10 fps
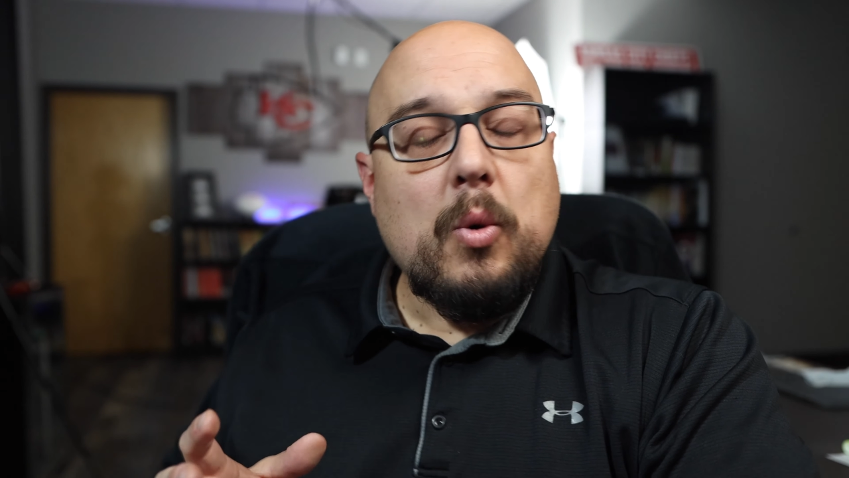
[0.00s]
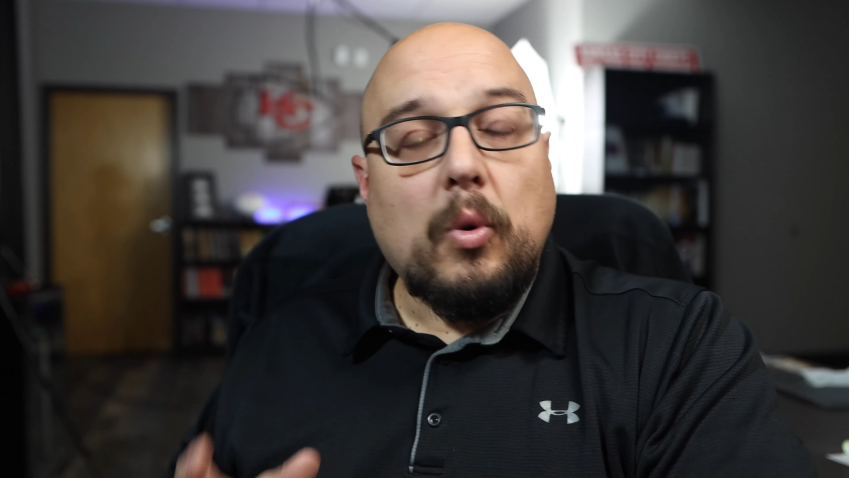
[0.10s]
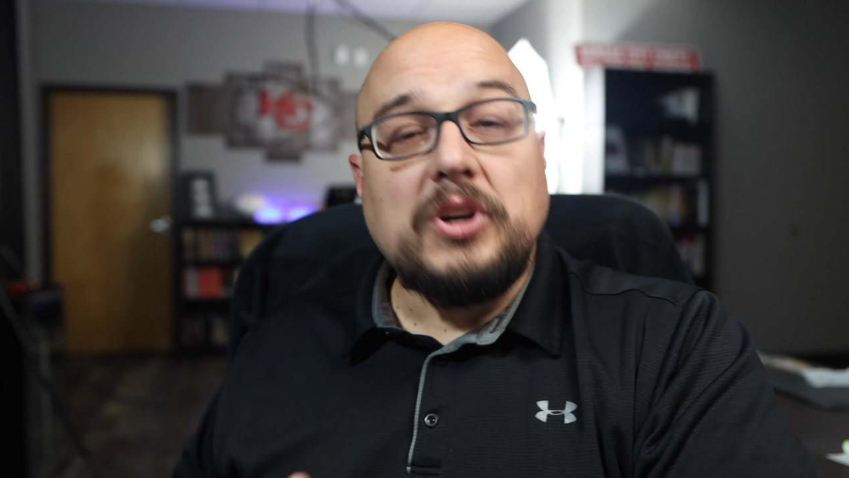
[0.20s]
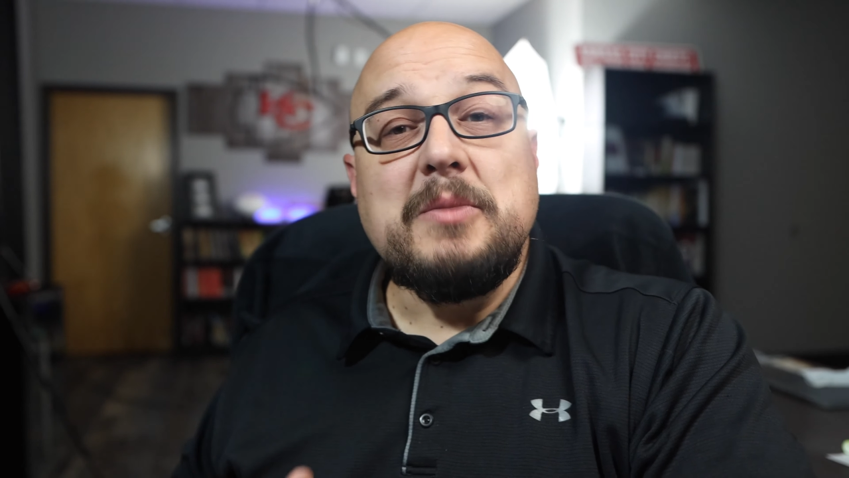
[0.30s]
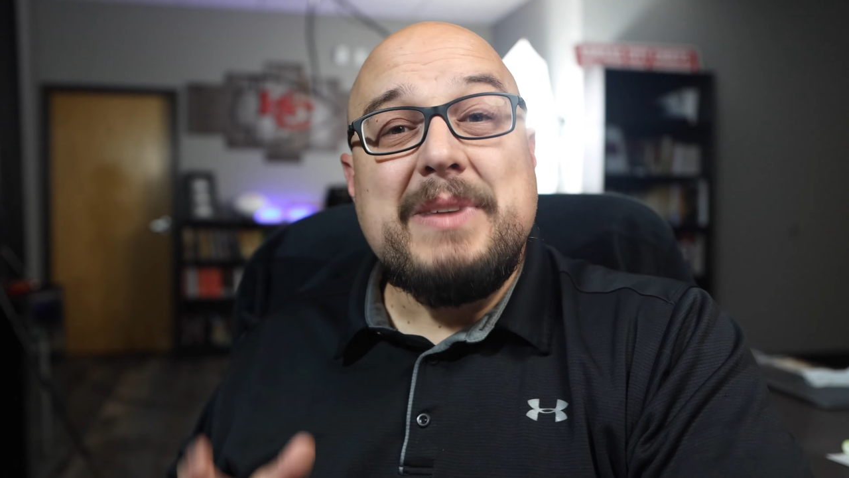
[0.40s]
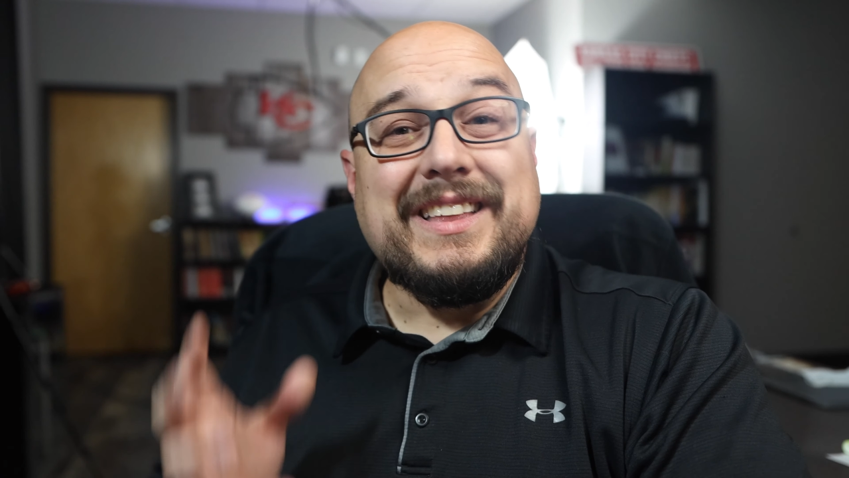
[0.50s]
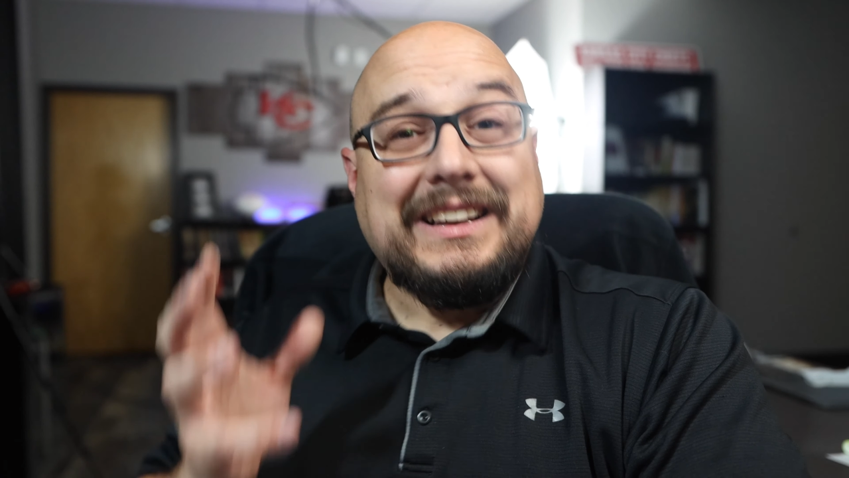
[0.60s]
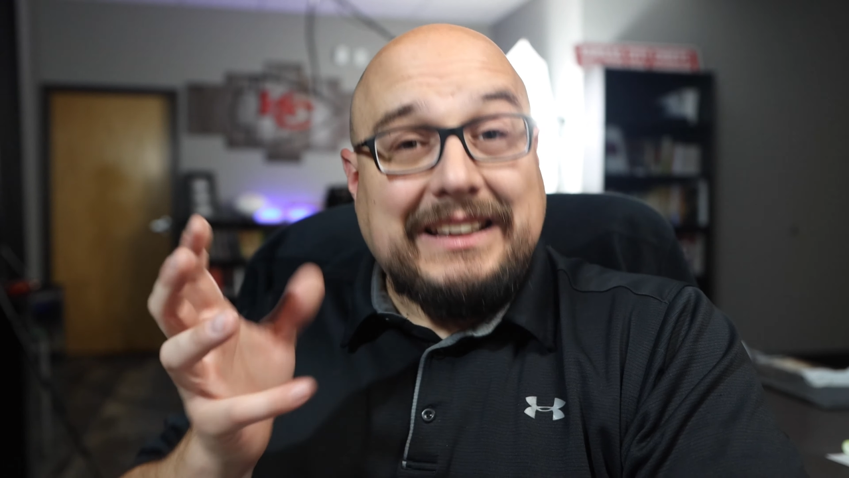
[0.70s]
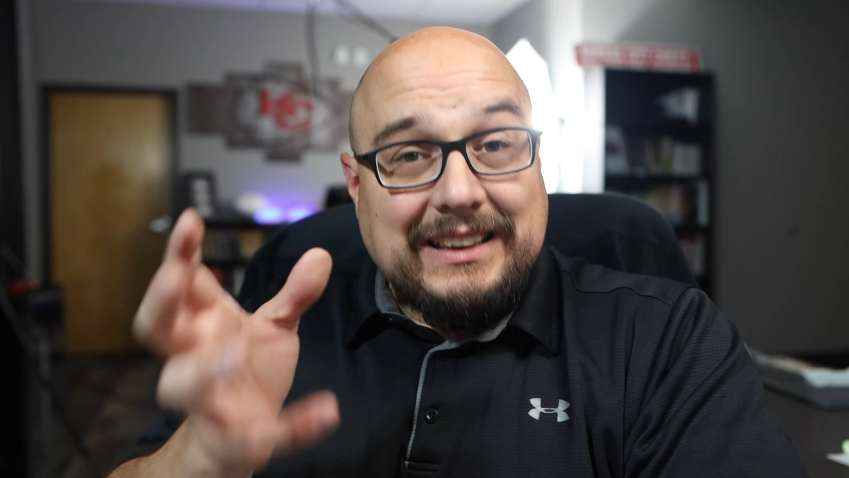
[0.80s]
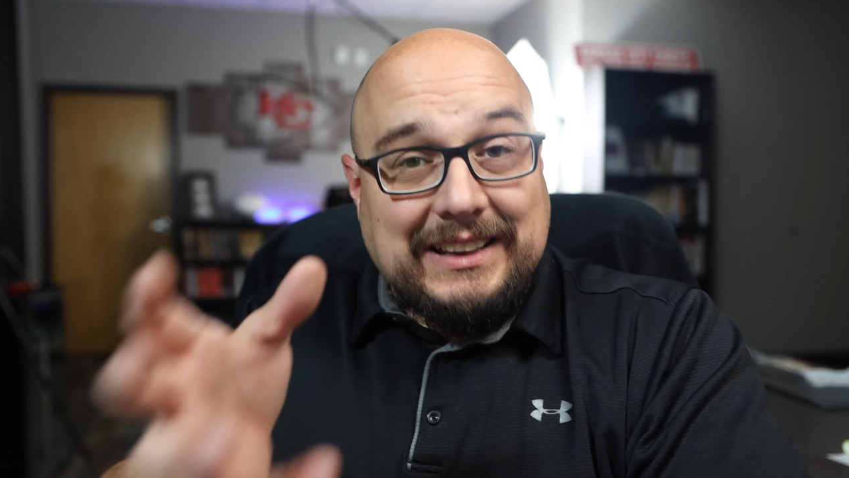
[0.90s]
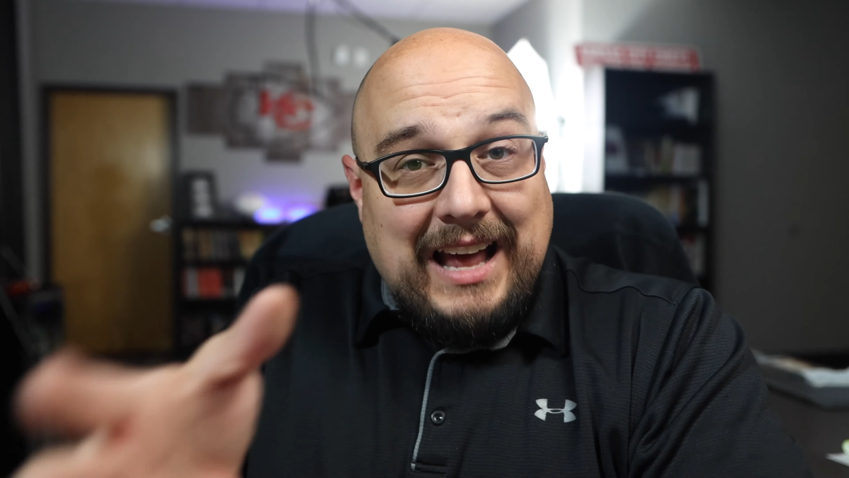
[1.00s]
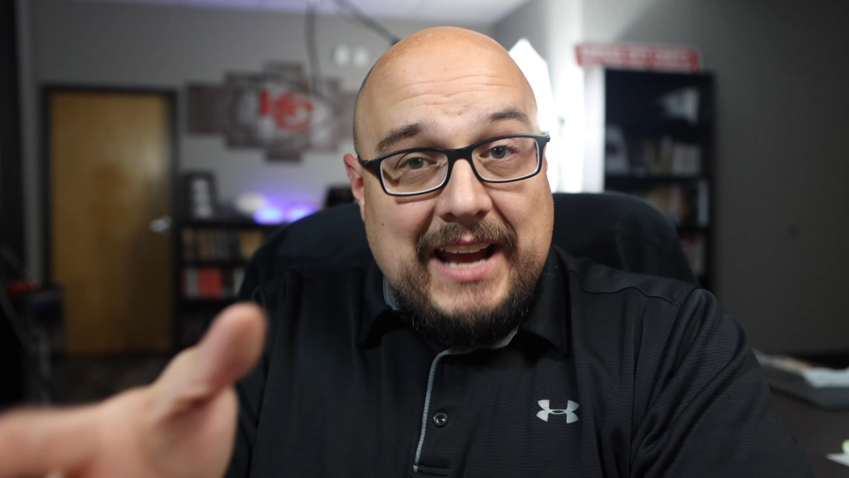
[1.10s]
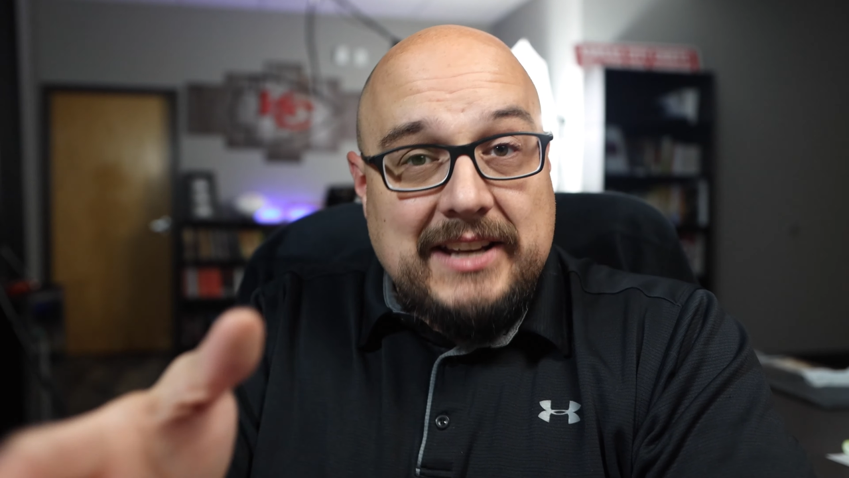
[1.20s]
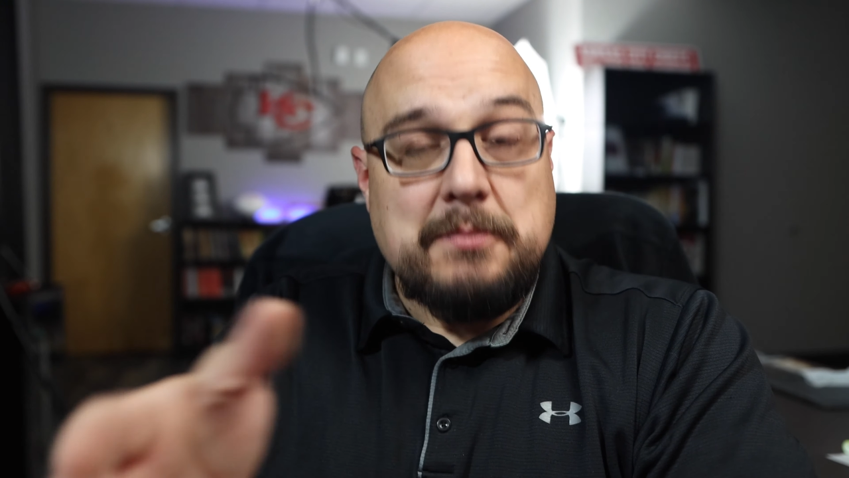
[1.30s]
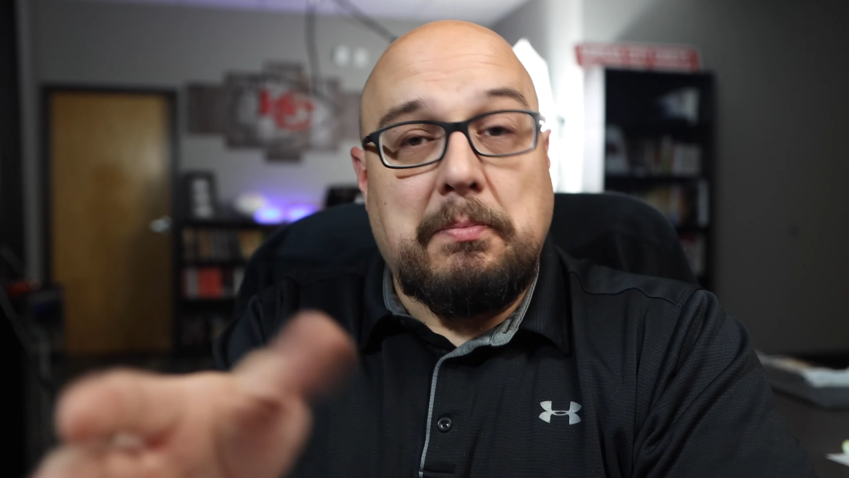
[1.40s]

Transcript: We're to be the light,